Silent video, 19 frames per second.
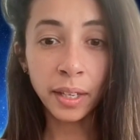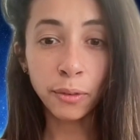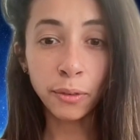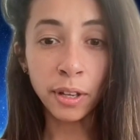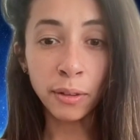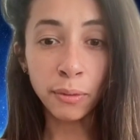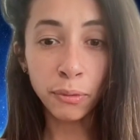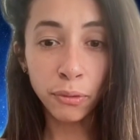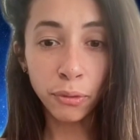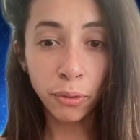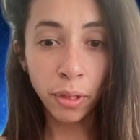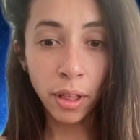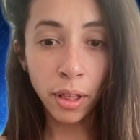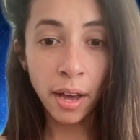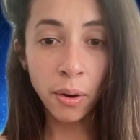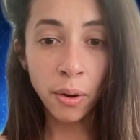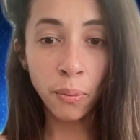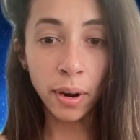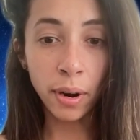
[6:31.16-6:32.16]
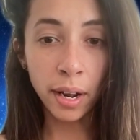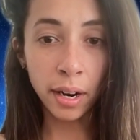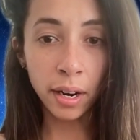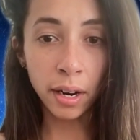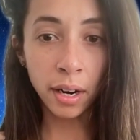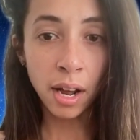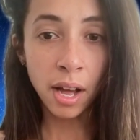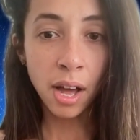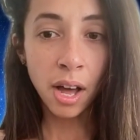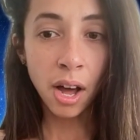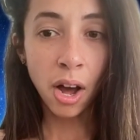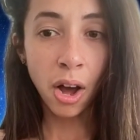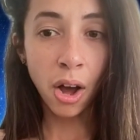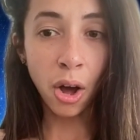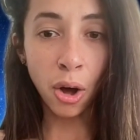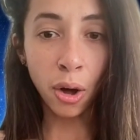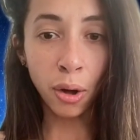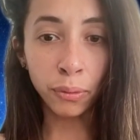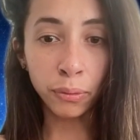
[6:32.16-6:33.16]
and fully aware
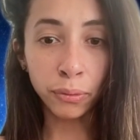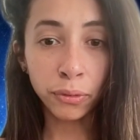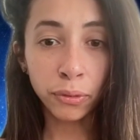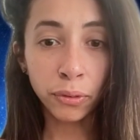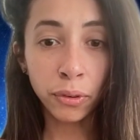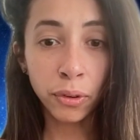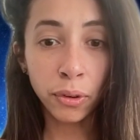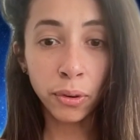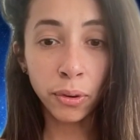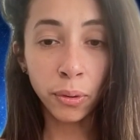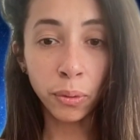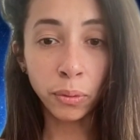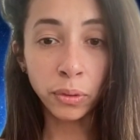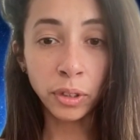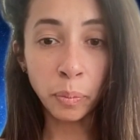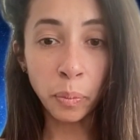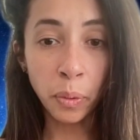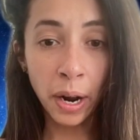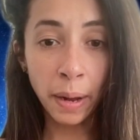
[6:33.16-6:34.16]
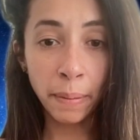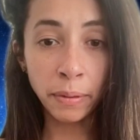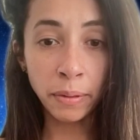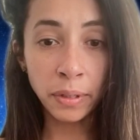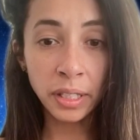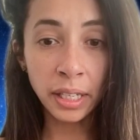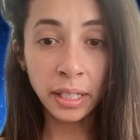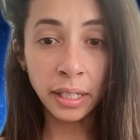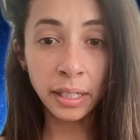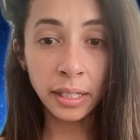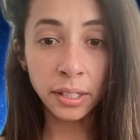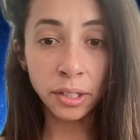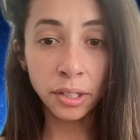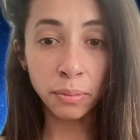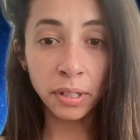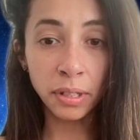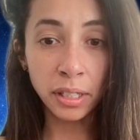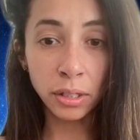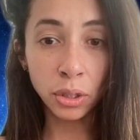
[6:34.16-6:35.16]
of the problems that needs to
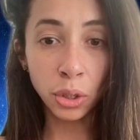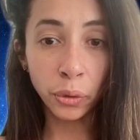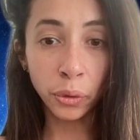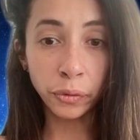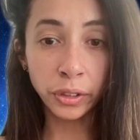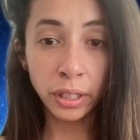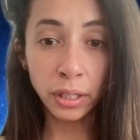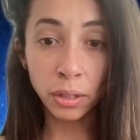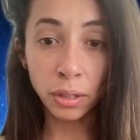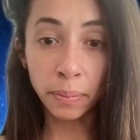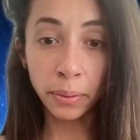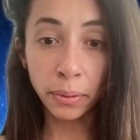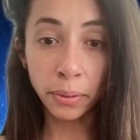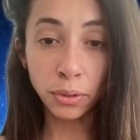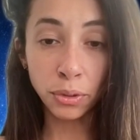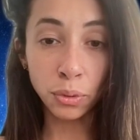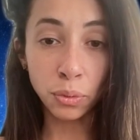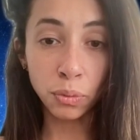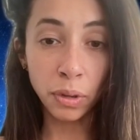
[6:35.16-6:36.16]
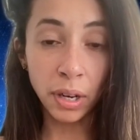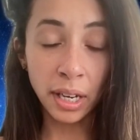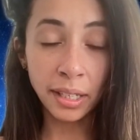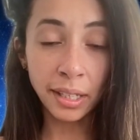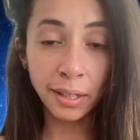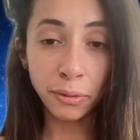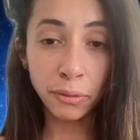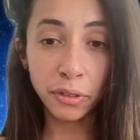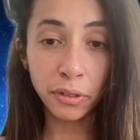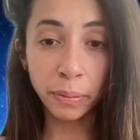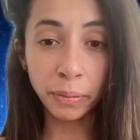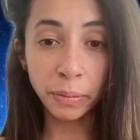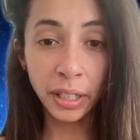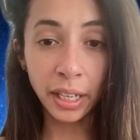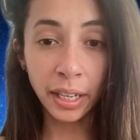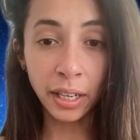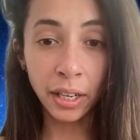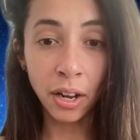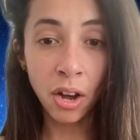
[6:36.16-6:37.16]
be solved as opposed to running from
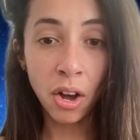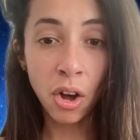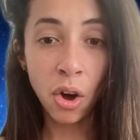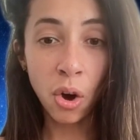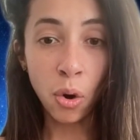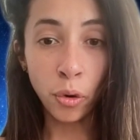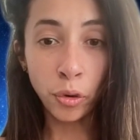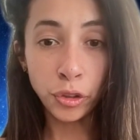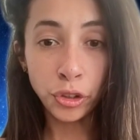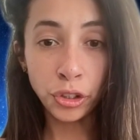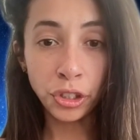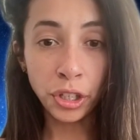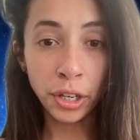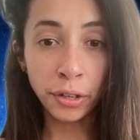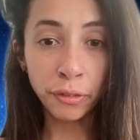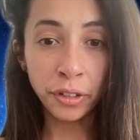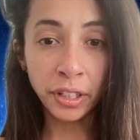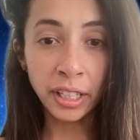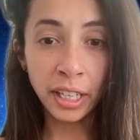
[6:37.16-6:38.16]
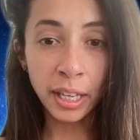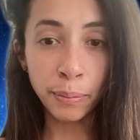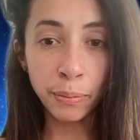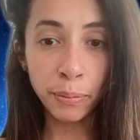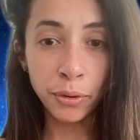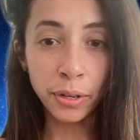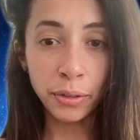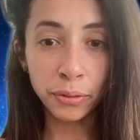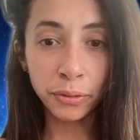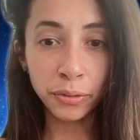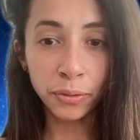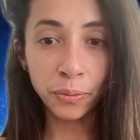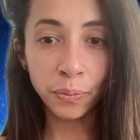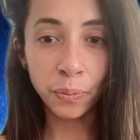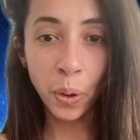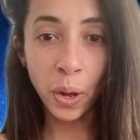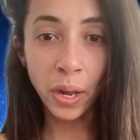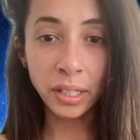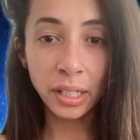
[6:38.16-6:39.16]
them or shoving them with
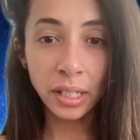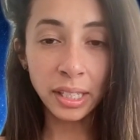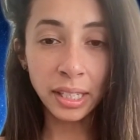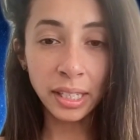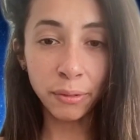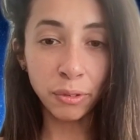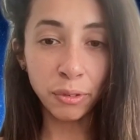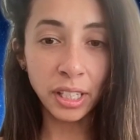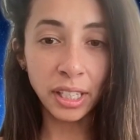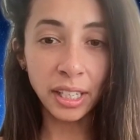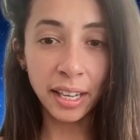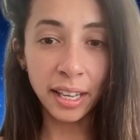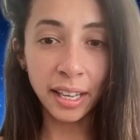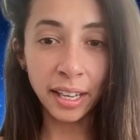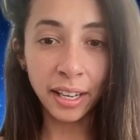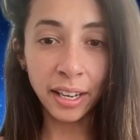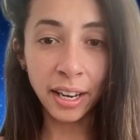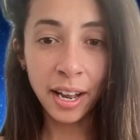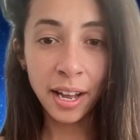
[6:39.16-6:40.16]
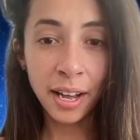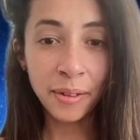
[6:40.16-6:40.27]
positivity and